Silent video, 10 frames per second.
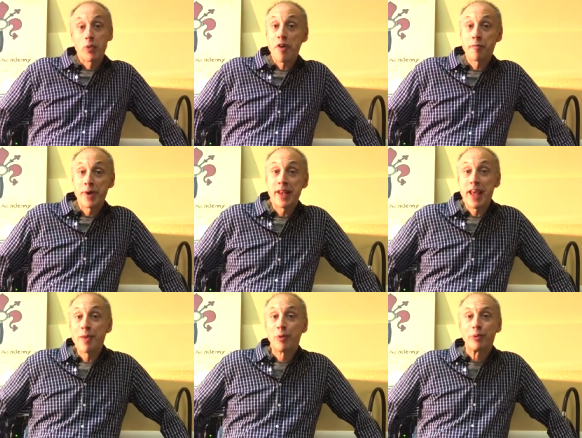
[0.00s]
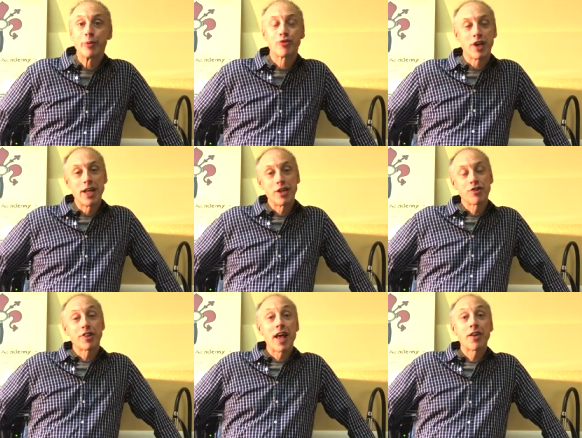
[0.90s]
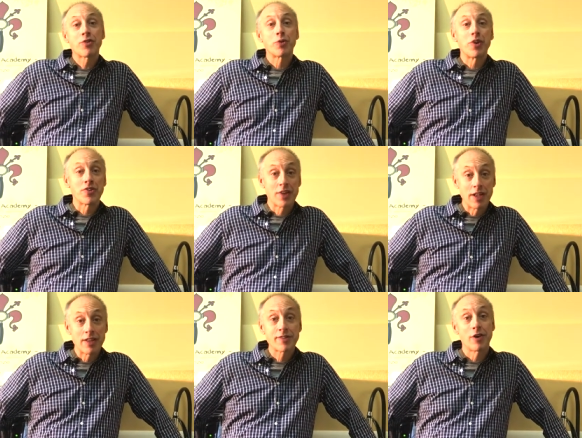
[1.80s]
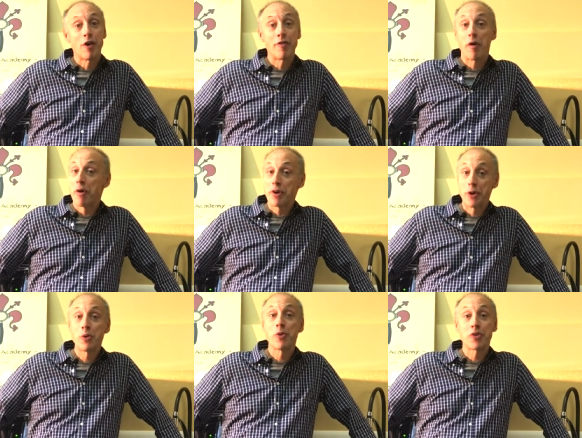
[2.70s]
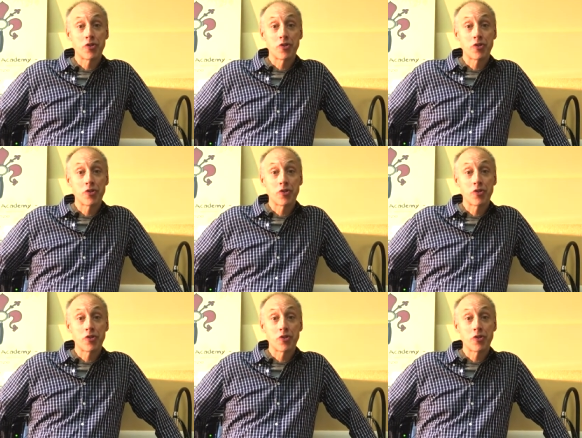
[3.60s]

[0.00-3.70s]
We have been able to change thanks to the skills of our new